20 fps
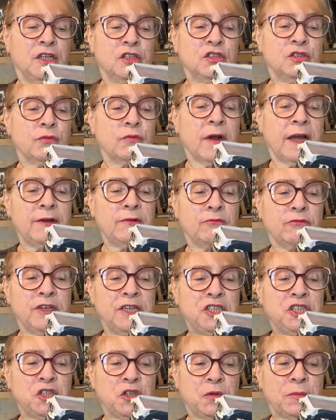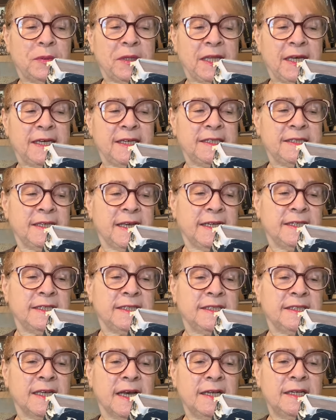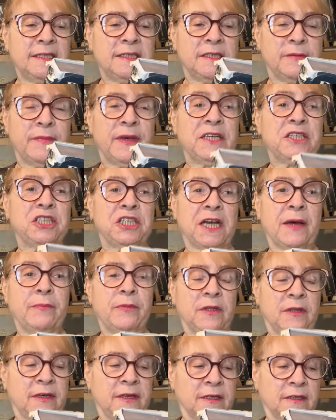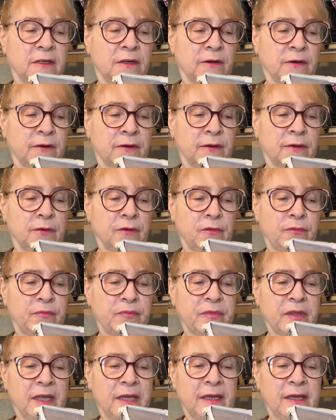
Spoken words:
to write regional plays, and decided to make Chapel Hill her home.